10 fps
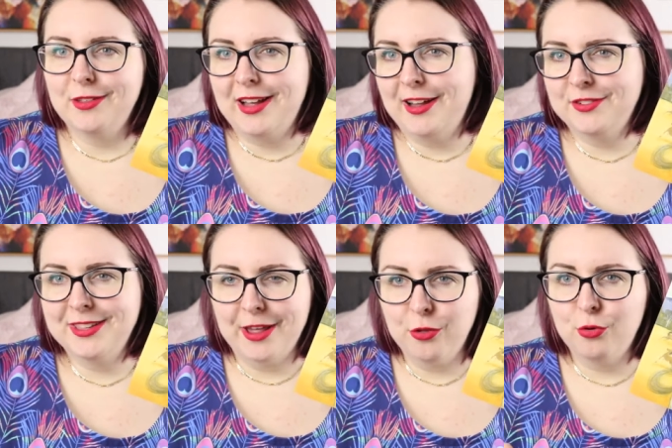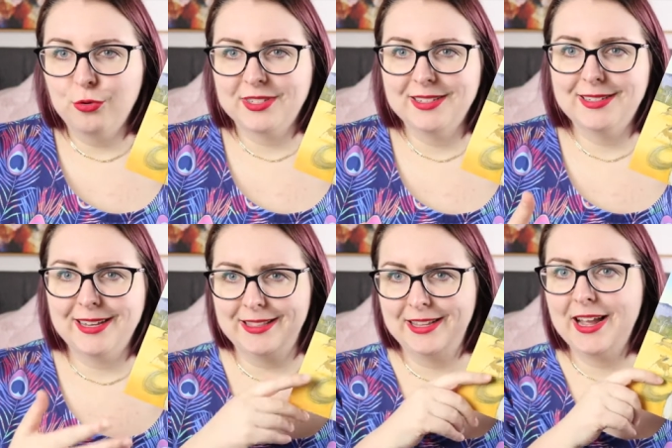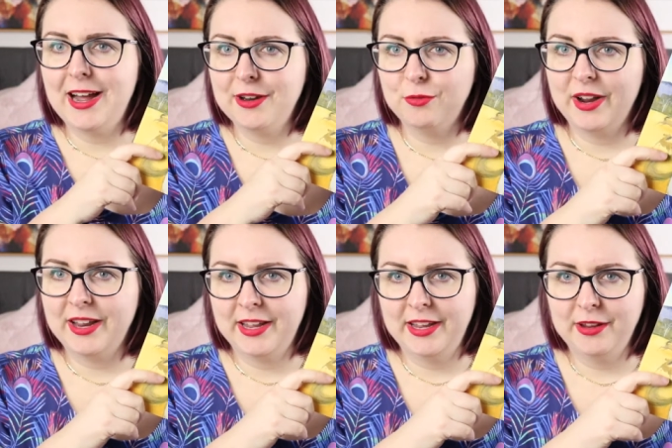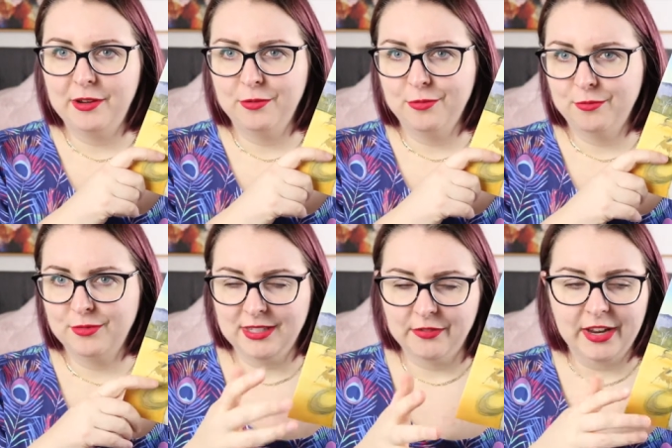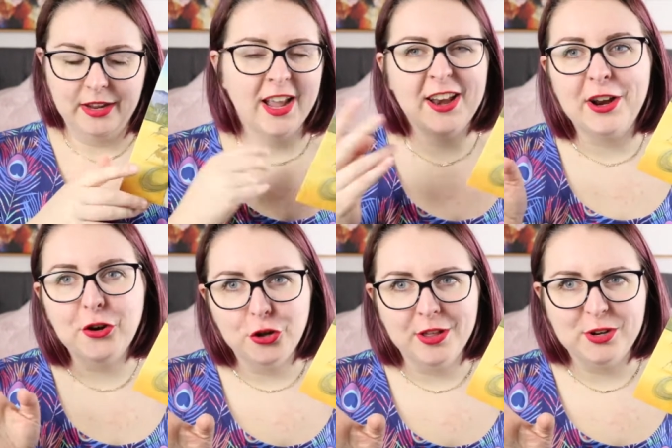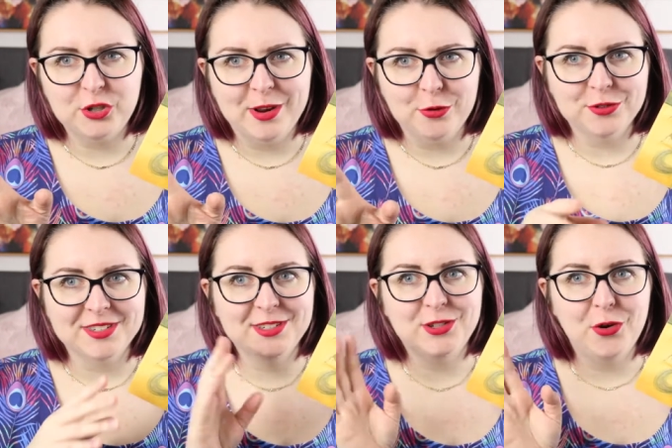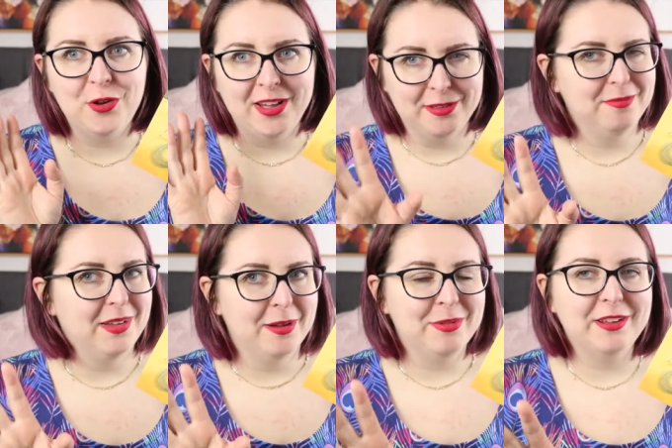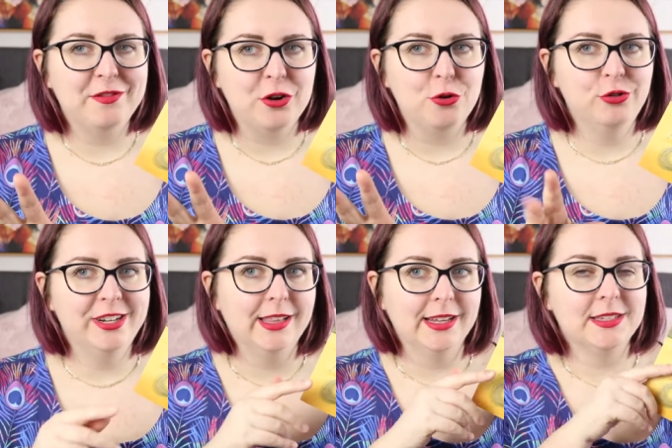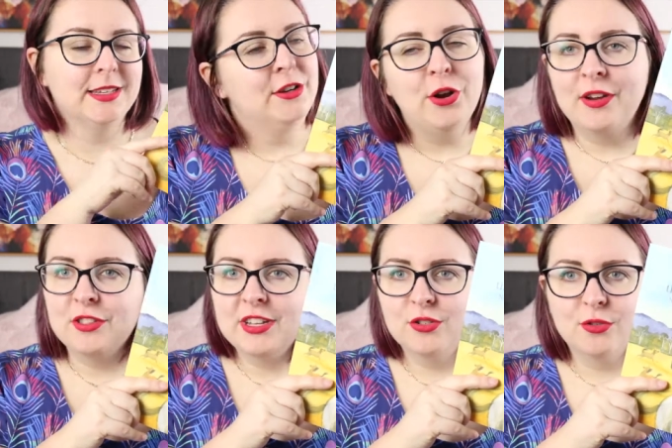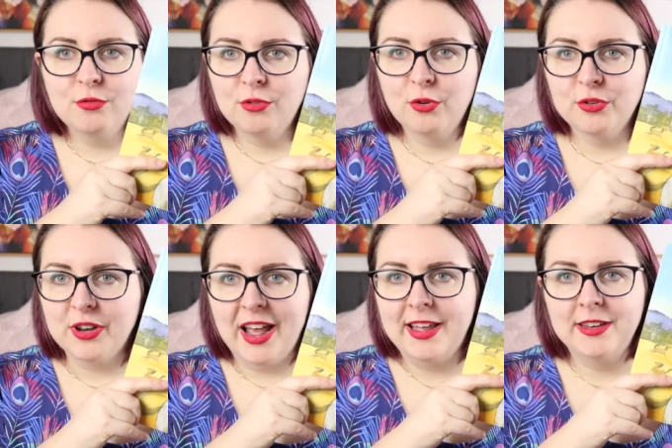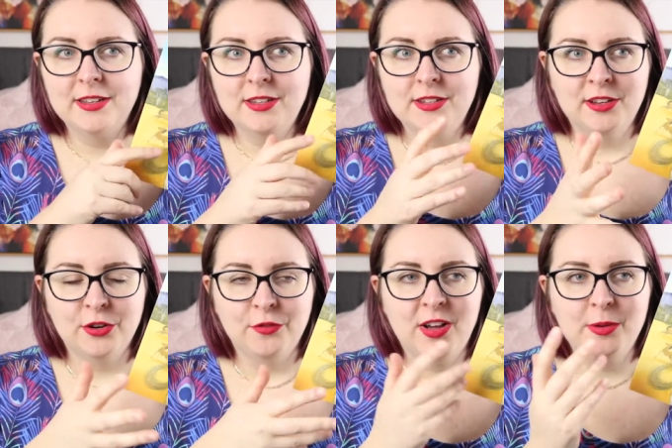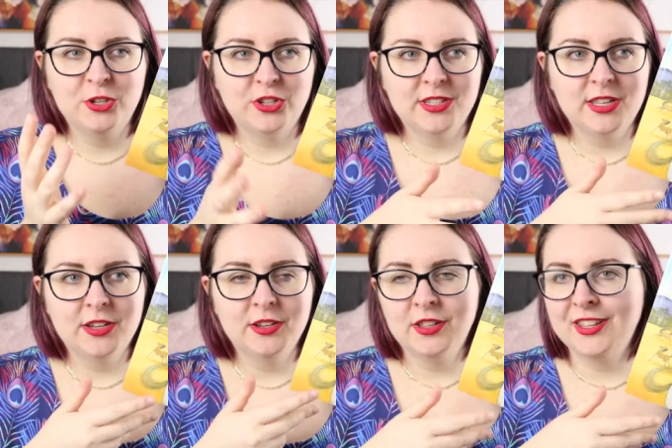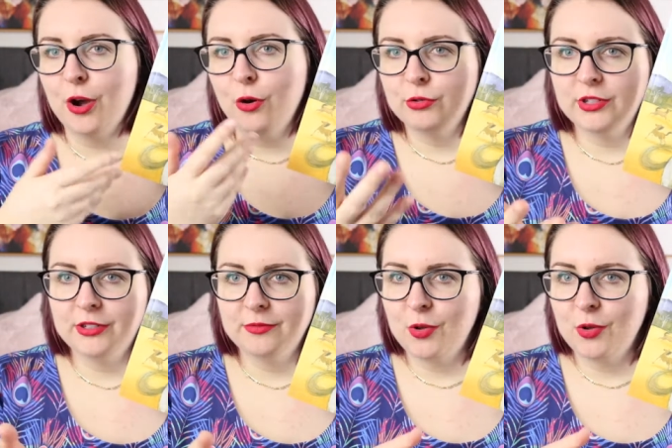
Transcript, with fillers: after the other horses in the yard where he was living. And I don't know that much about horses, so I believe they're called yearlings. You know, everything's all good and, you know, Fabish is the, the older